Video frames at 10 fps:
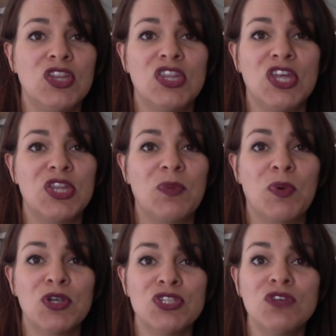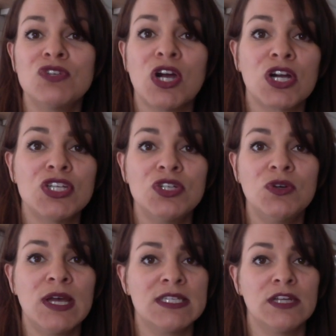the person you talk
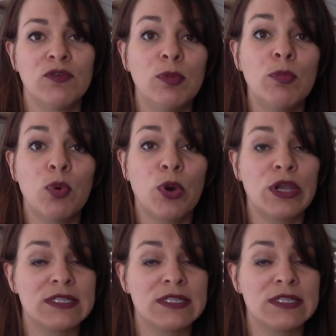to has never been born,